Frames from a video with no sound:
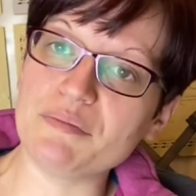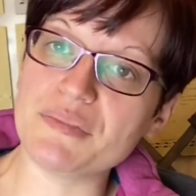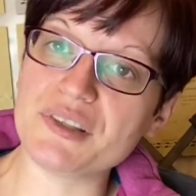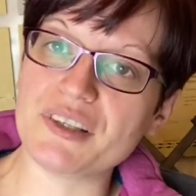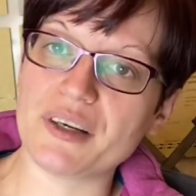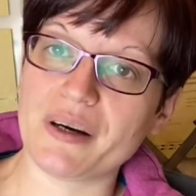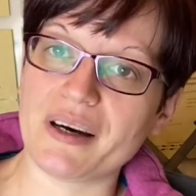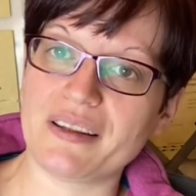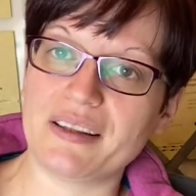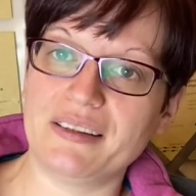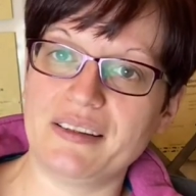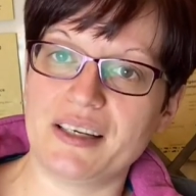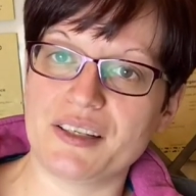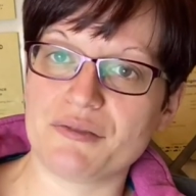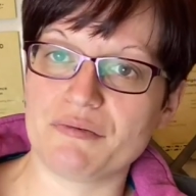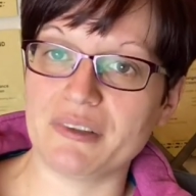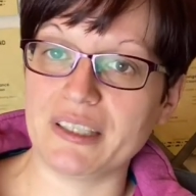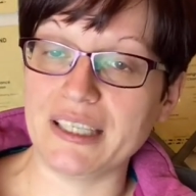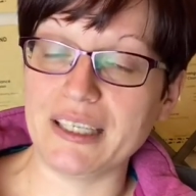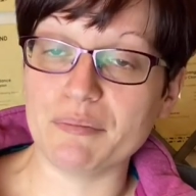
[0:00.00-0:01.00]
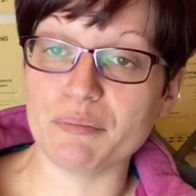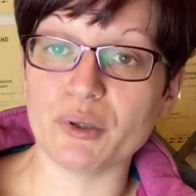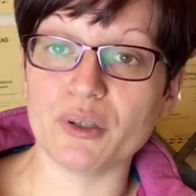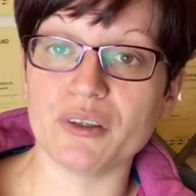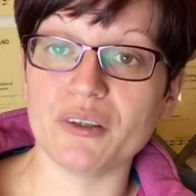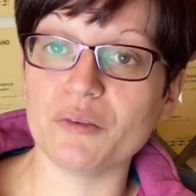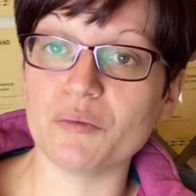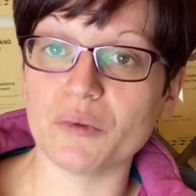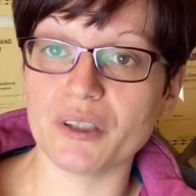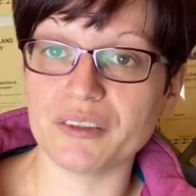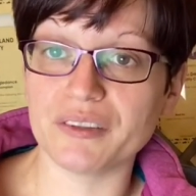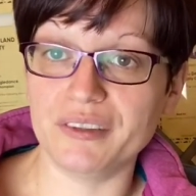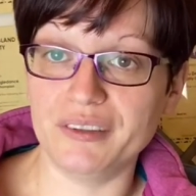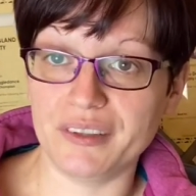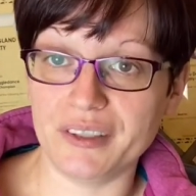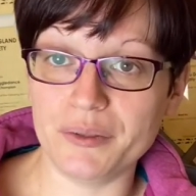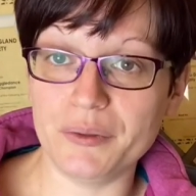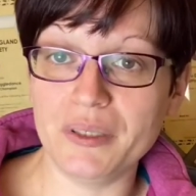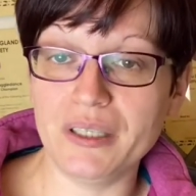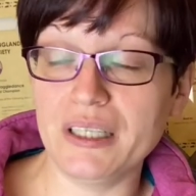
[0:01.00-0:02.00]
So I think that's a really important one to
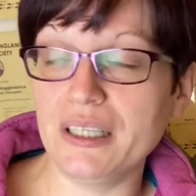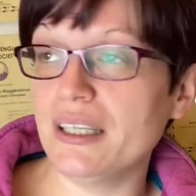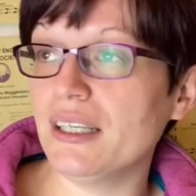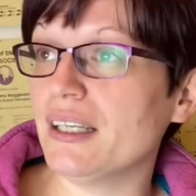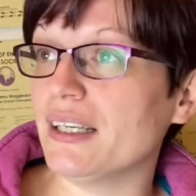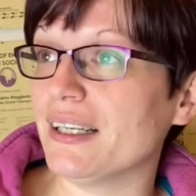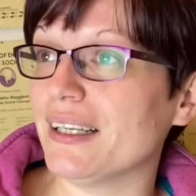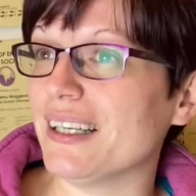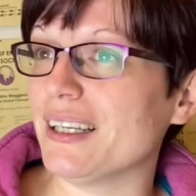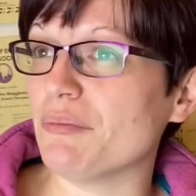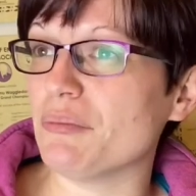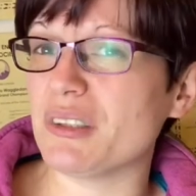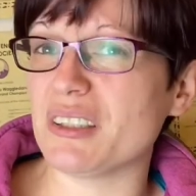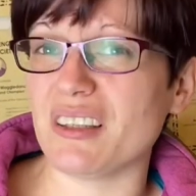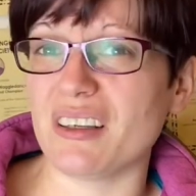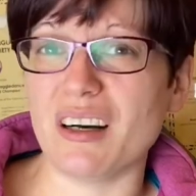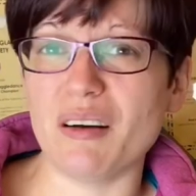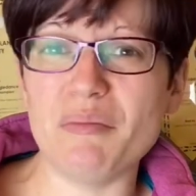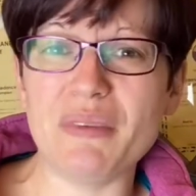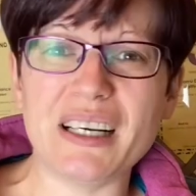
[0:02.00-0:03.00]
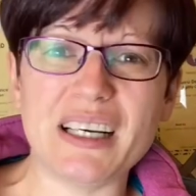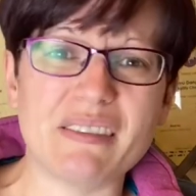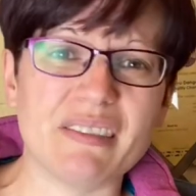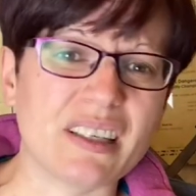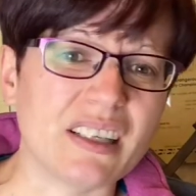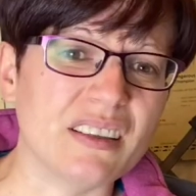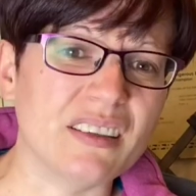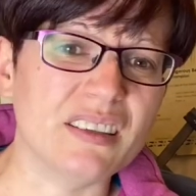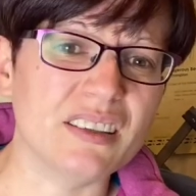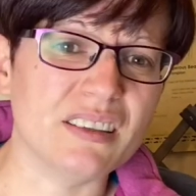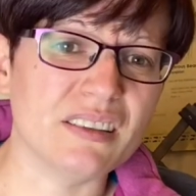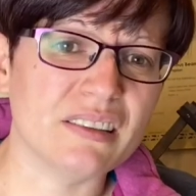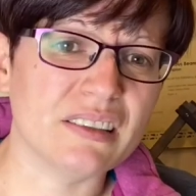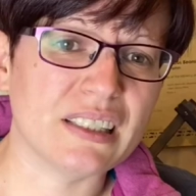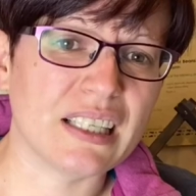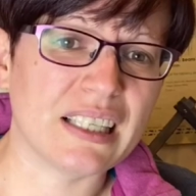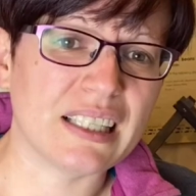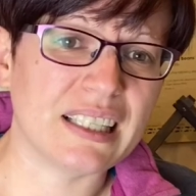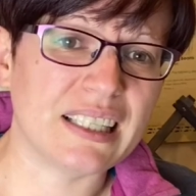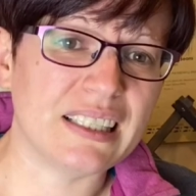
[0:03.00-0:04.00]
do. So I might have a go at
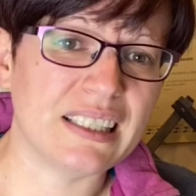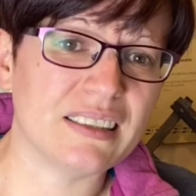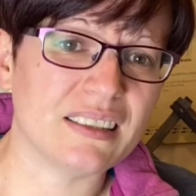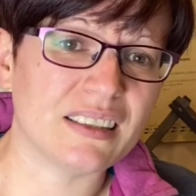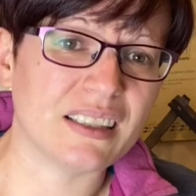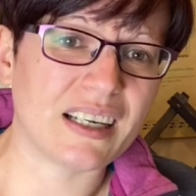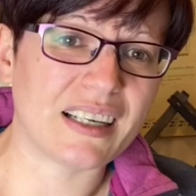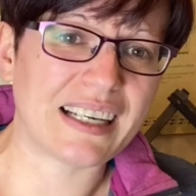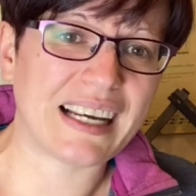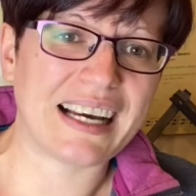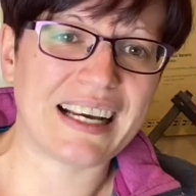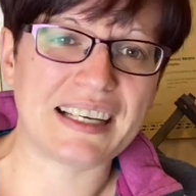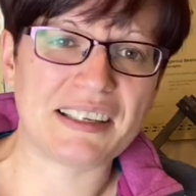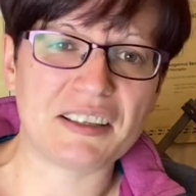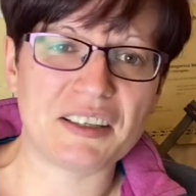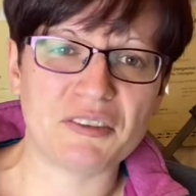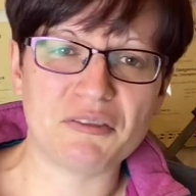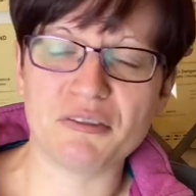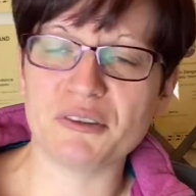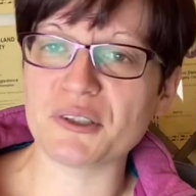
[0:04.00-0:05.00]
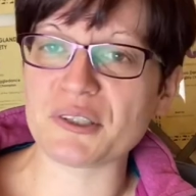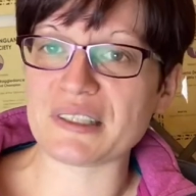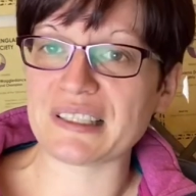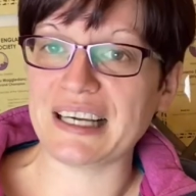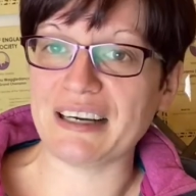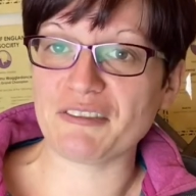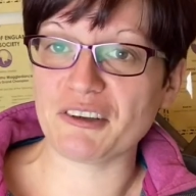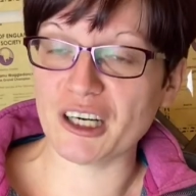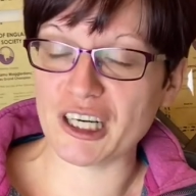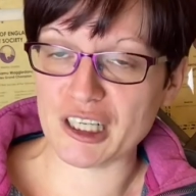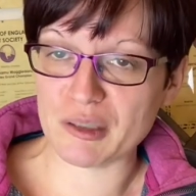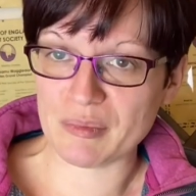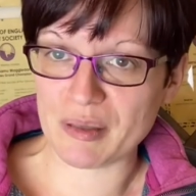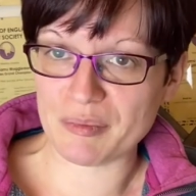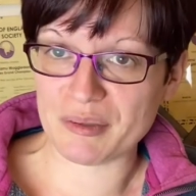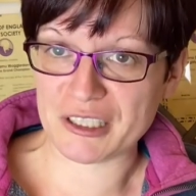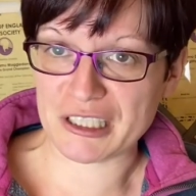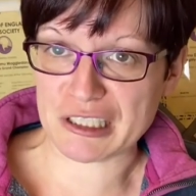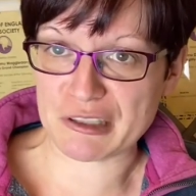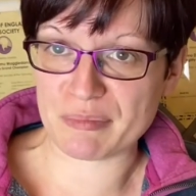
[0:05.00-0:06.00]
doing that later. Unfortunately, I've got all my
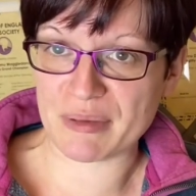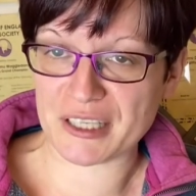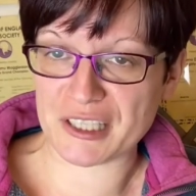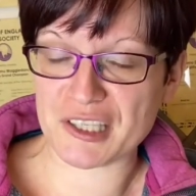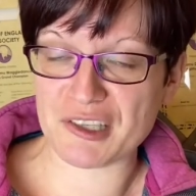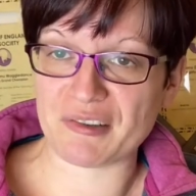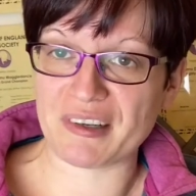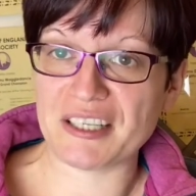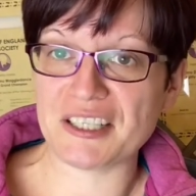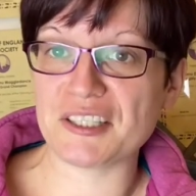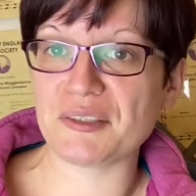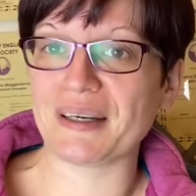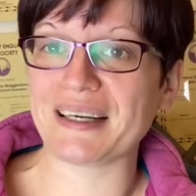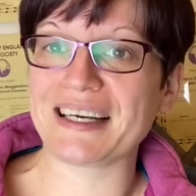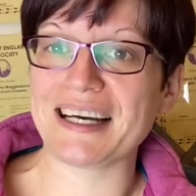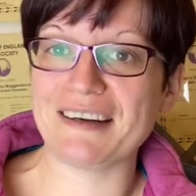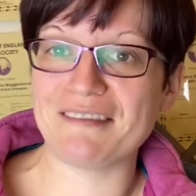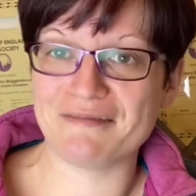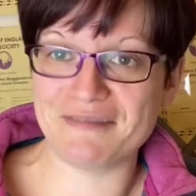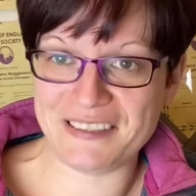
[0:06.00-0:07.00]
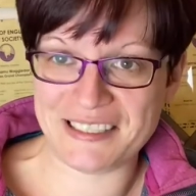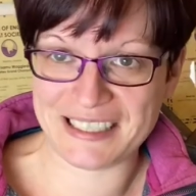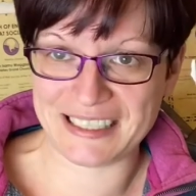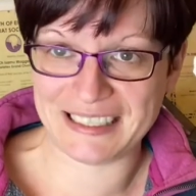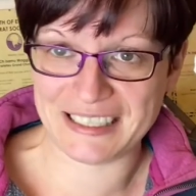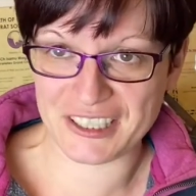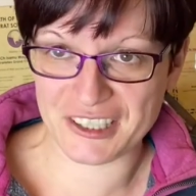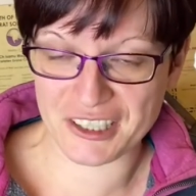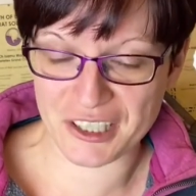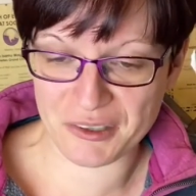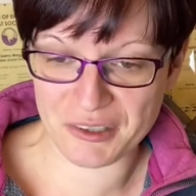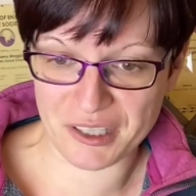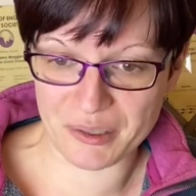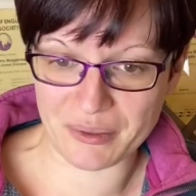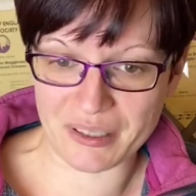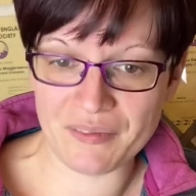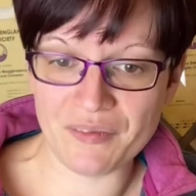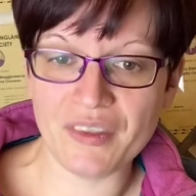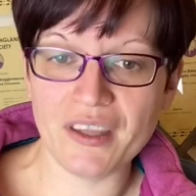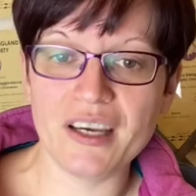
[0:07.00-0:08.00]
perspex trays, so I can't physically show
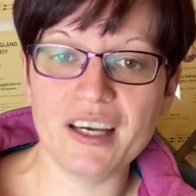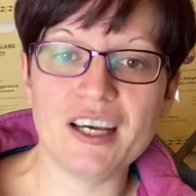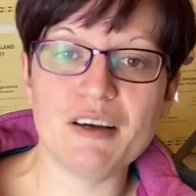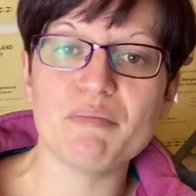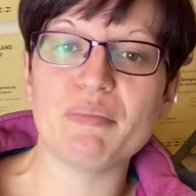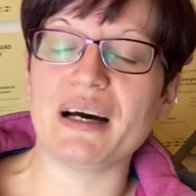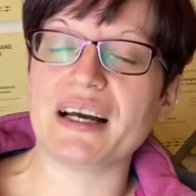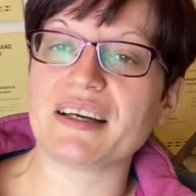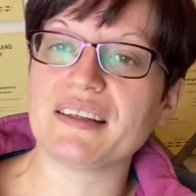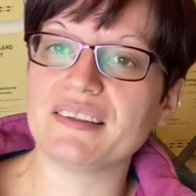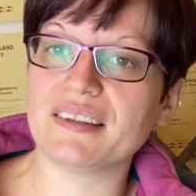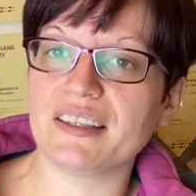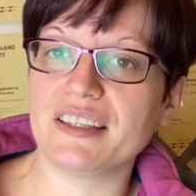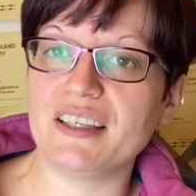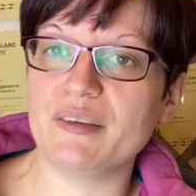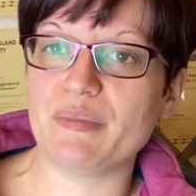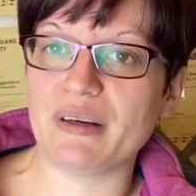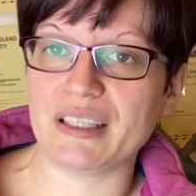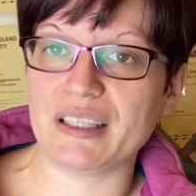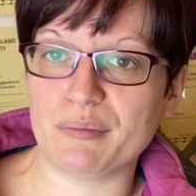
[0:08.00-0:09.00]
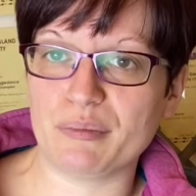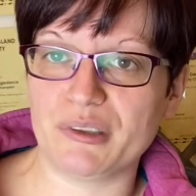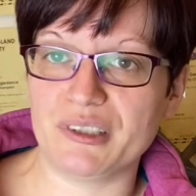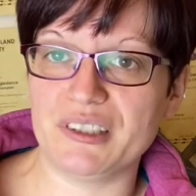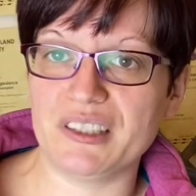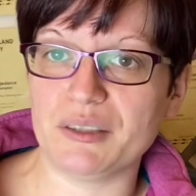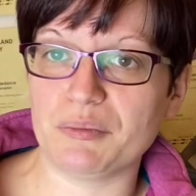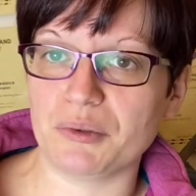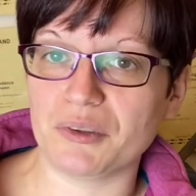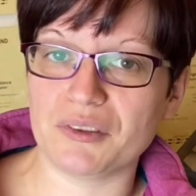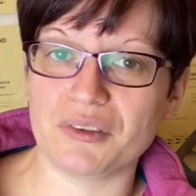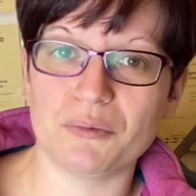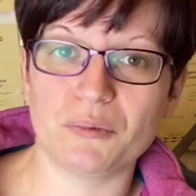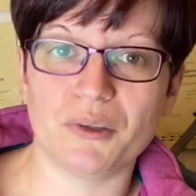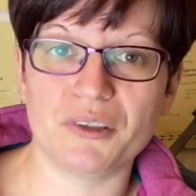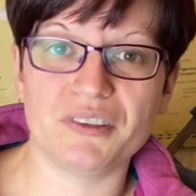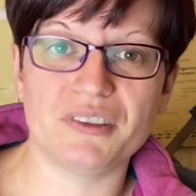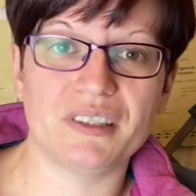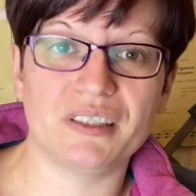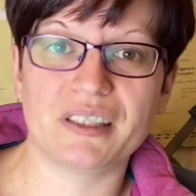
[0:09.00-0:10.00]
you it, but I can tell you the principles and
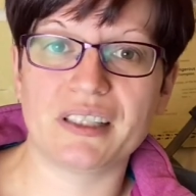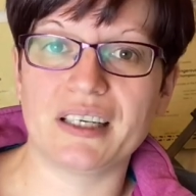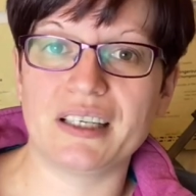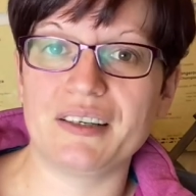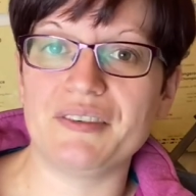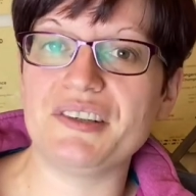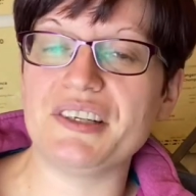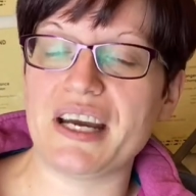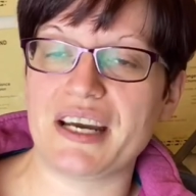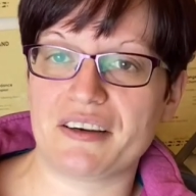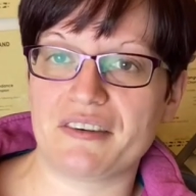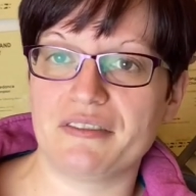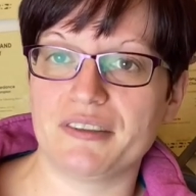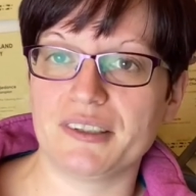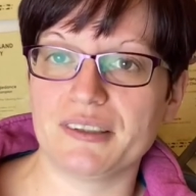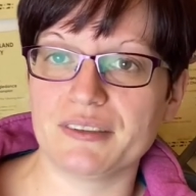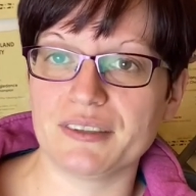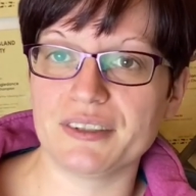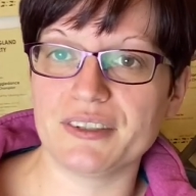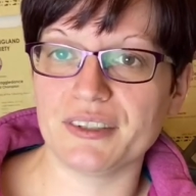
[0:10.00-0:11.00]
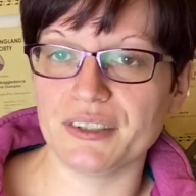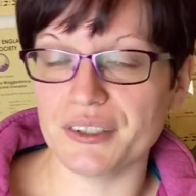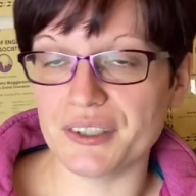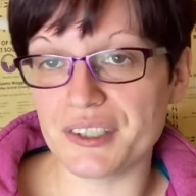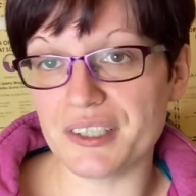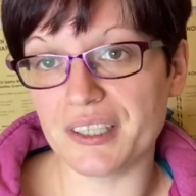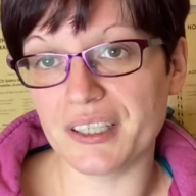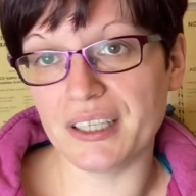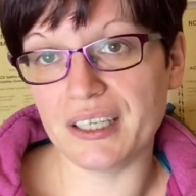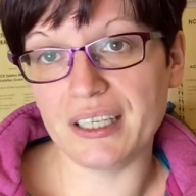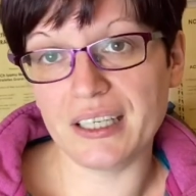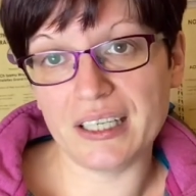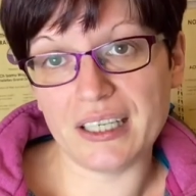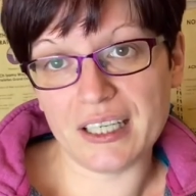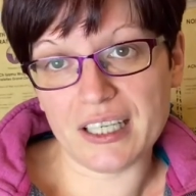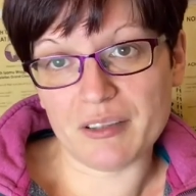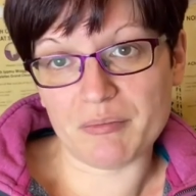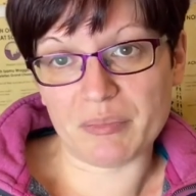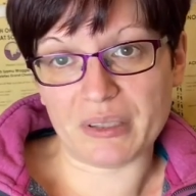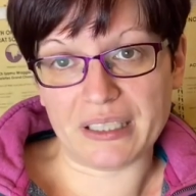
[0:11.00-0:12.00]
what to kind of check for and such.
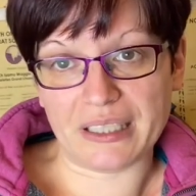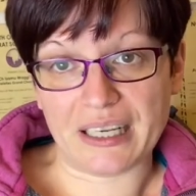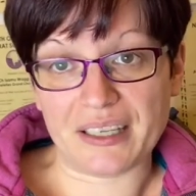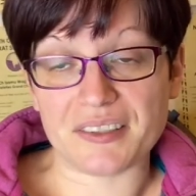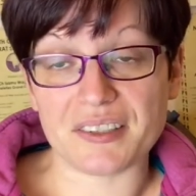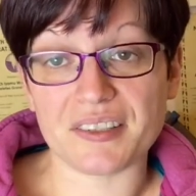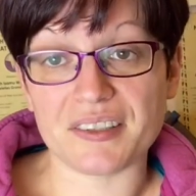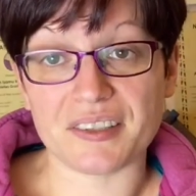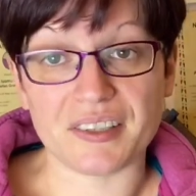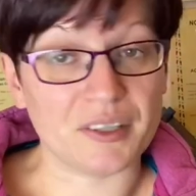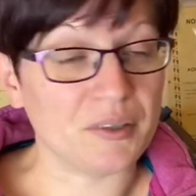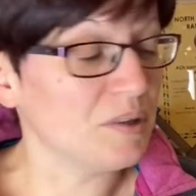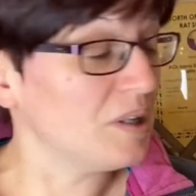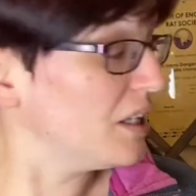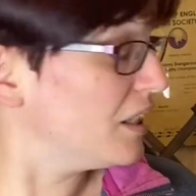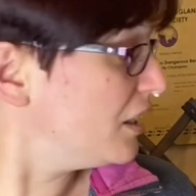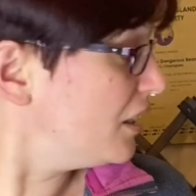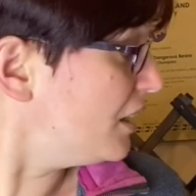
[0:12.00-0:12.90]
But yes, so